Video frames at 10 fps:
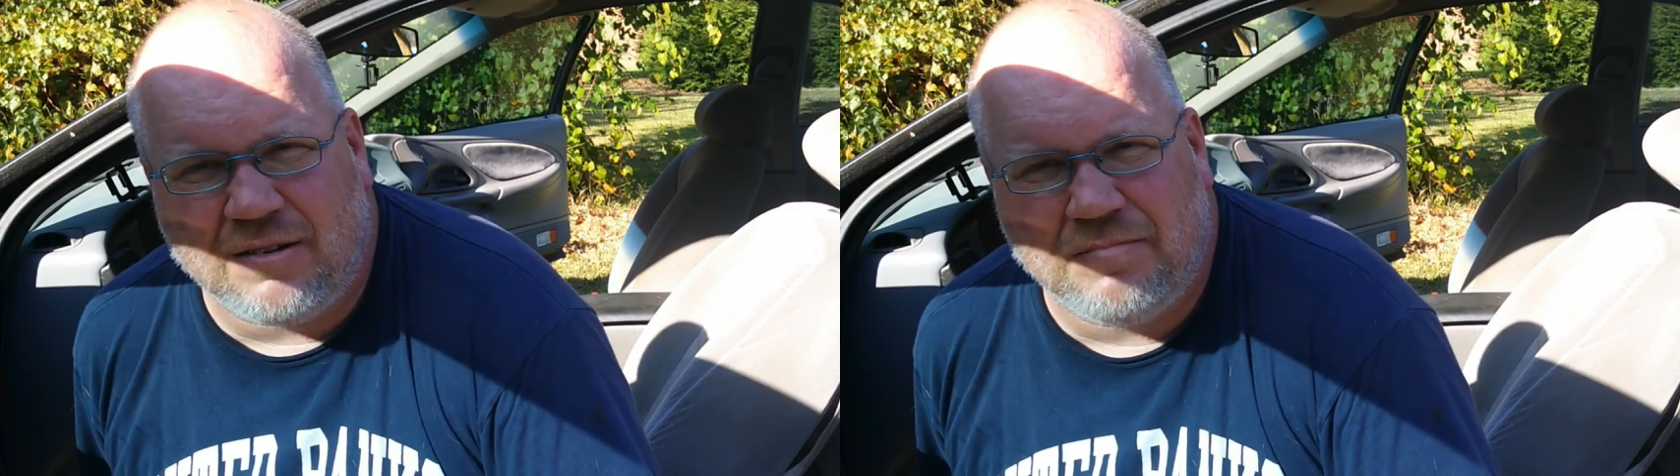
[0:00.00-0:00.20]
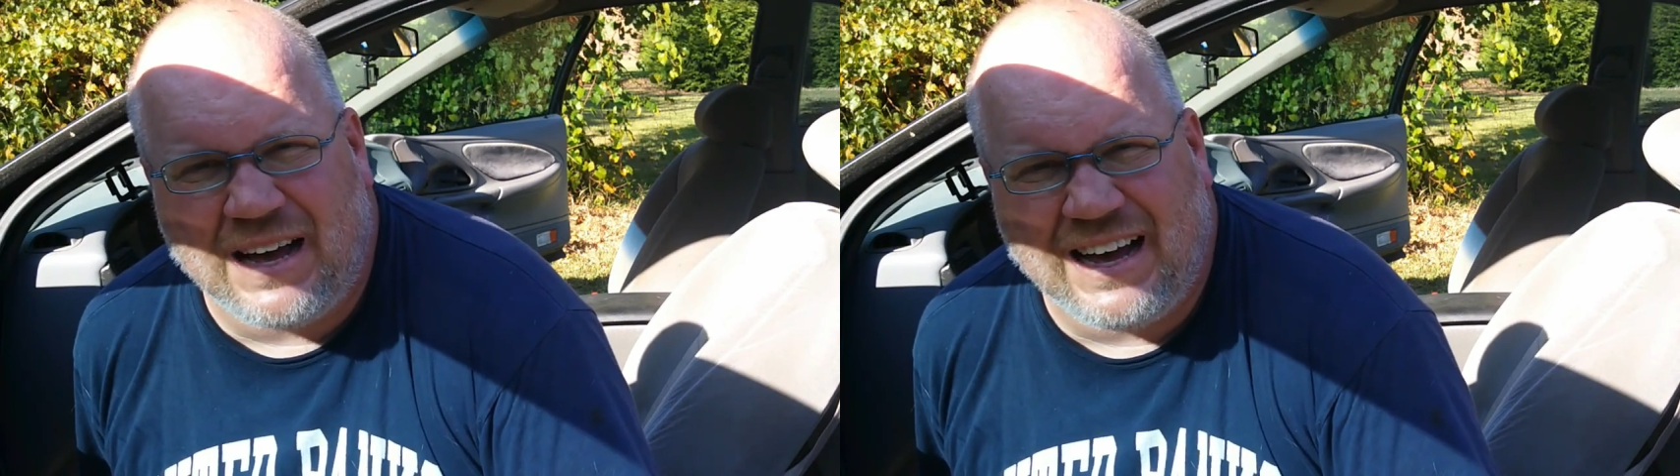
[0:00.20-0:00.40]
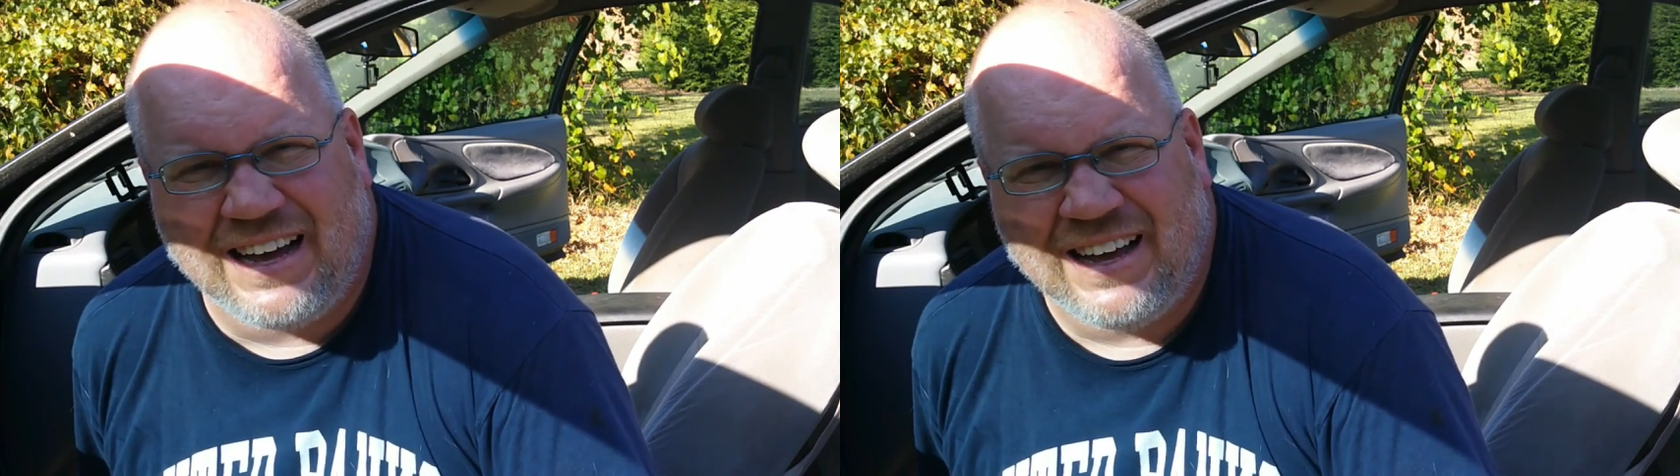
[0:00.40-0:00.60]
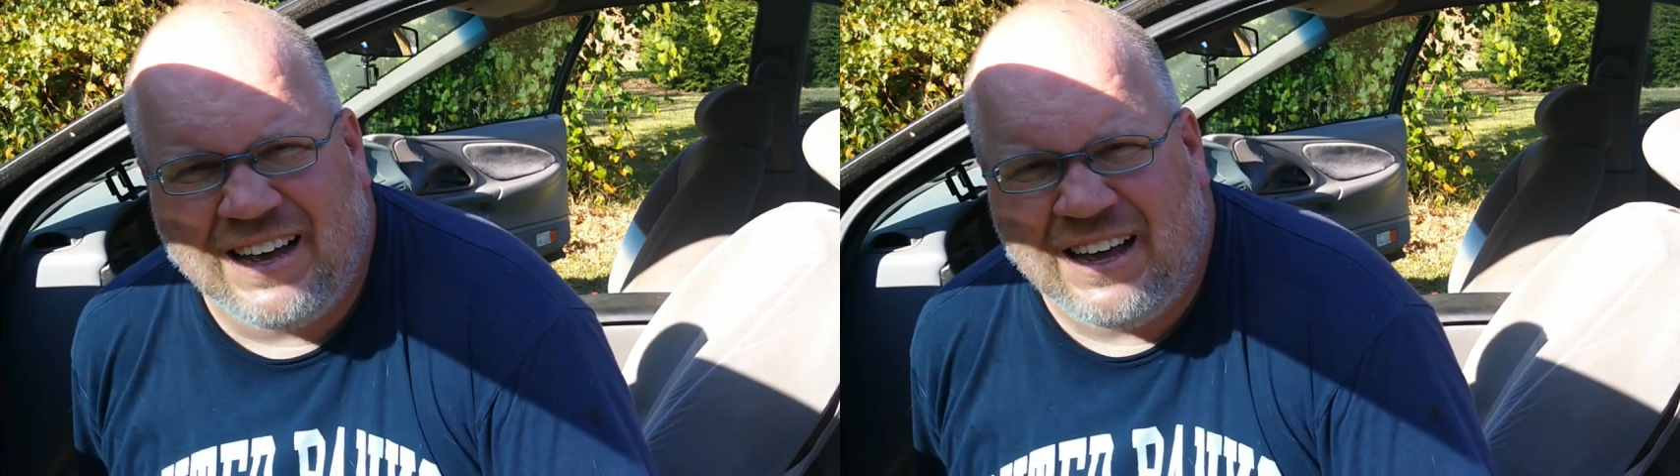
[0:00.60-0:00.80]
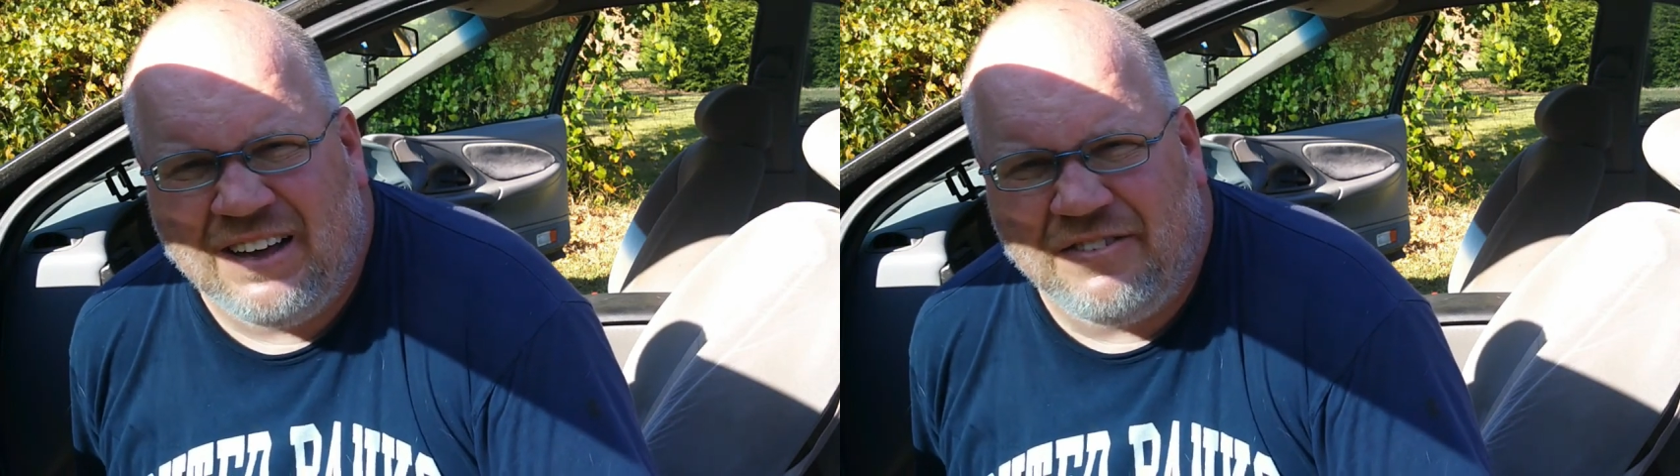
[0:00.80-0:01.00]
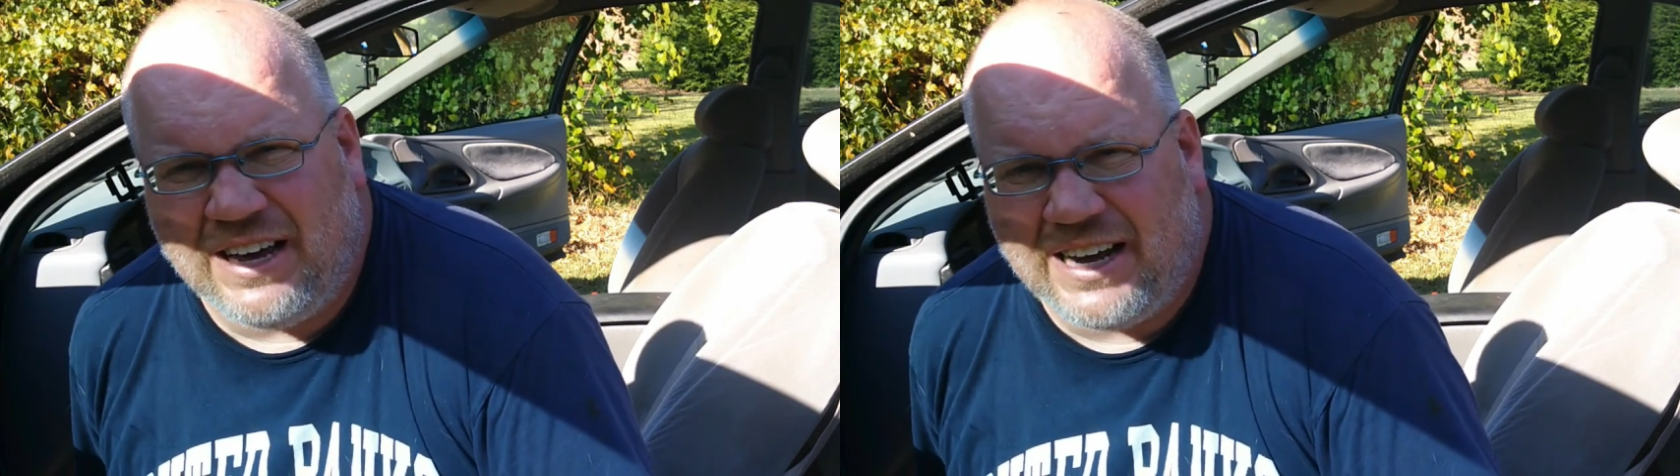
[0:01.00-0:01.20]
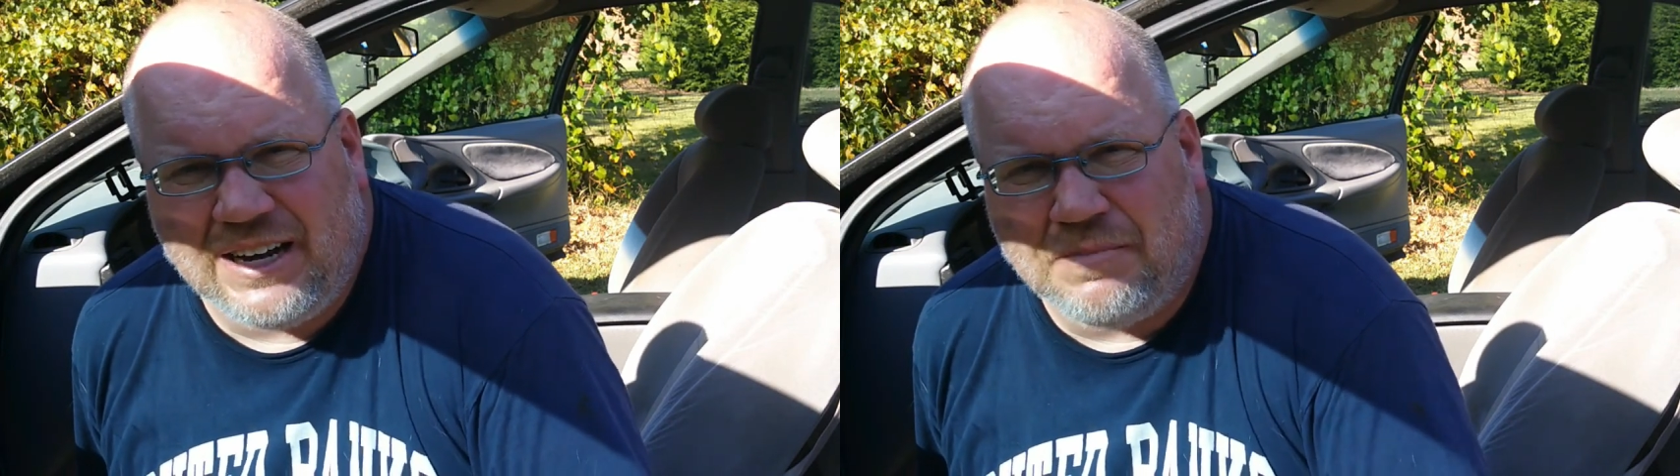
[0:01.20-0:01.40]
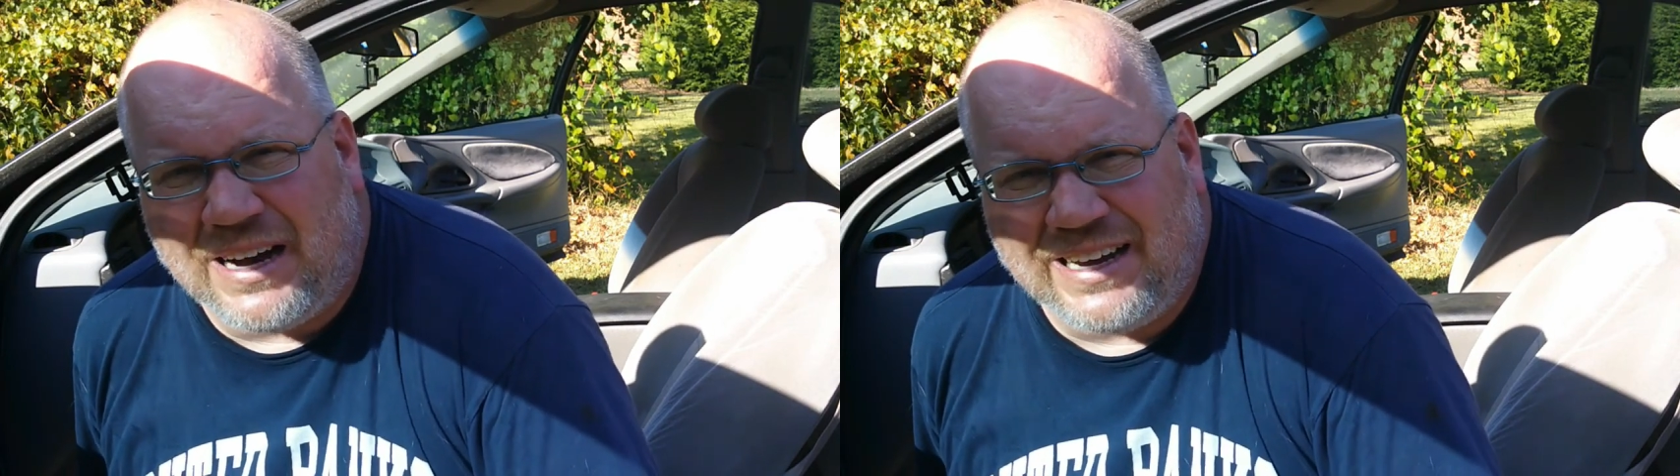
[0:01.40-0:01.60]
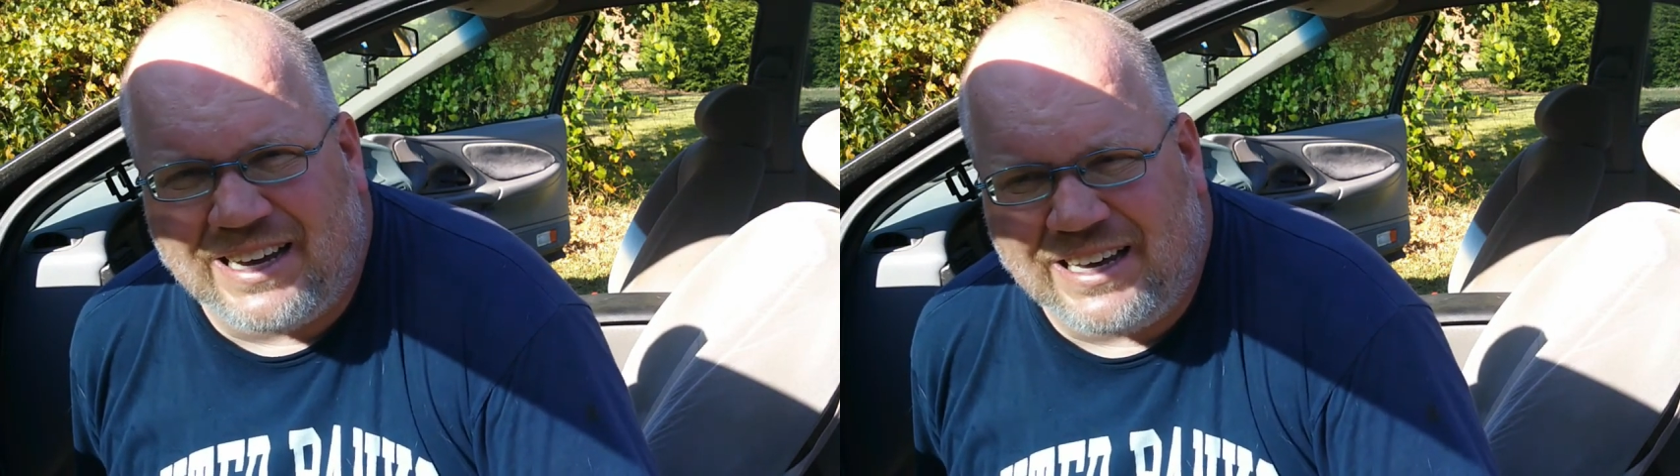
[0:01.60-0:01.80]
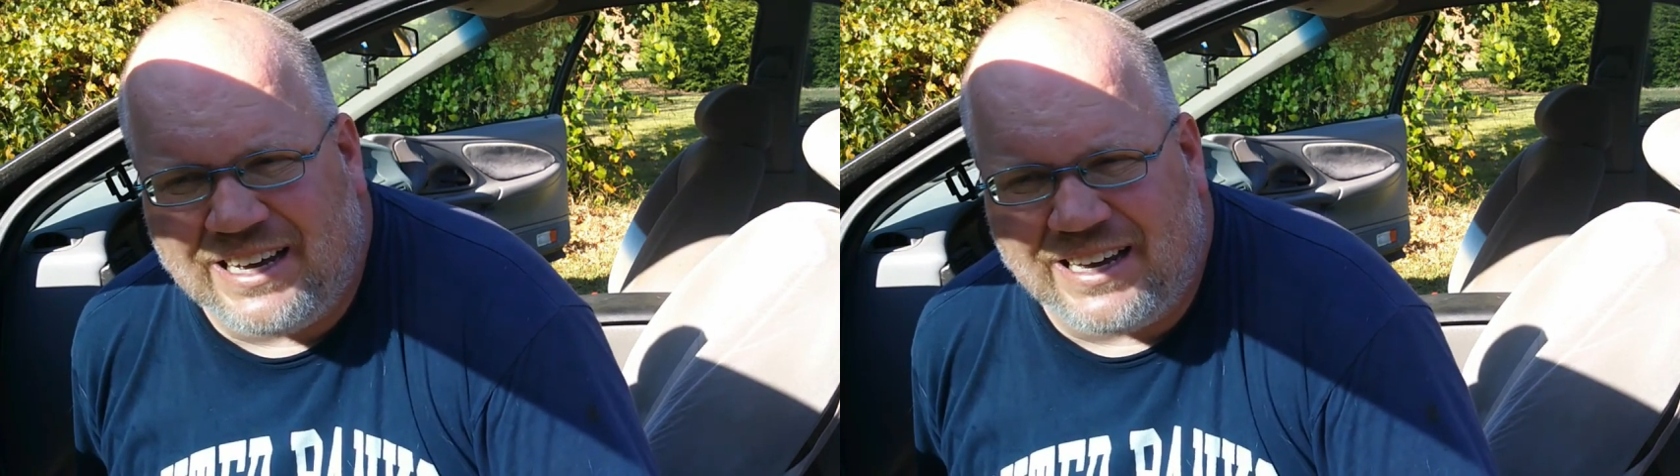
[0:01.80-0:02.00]
by that anybody
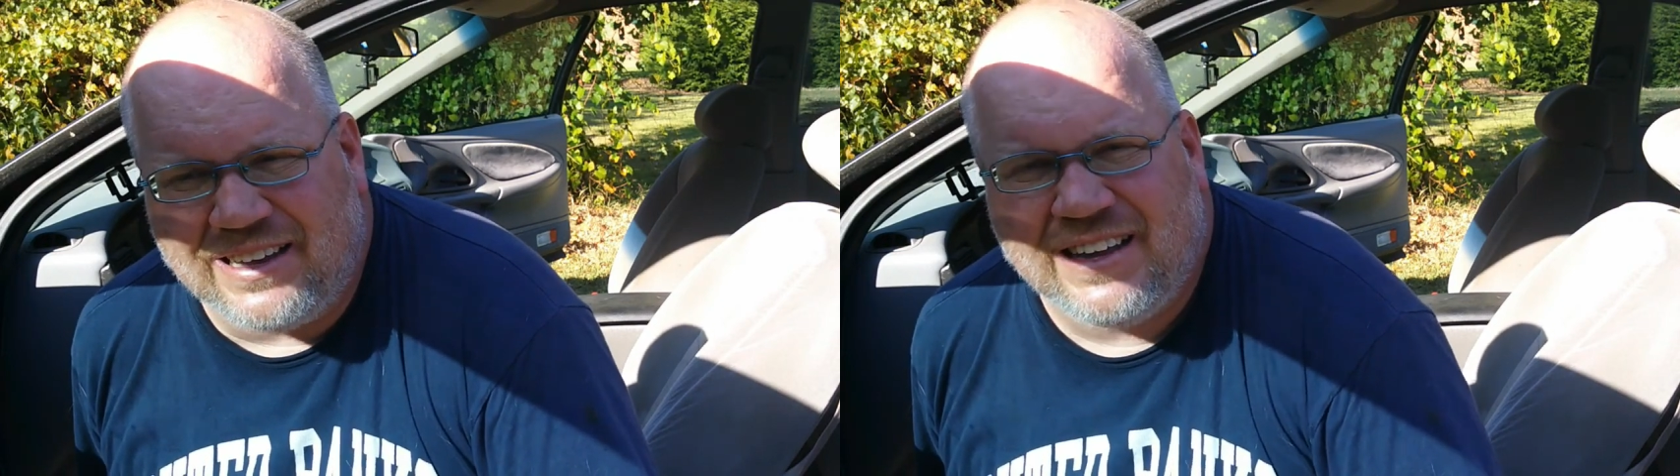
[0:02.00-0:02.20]
can get.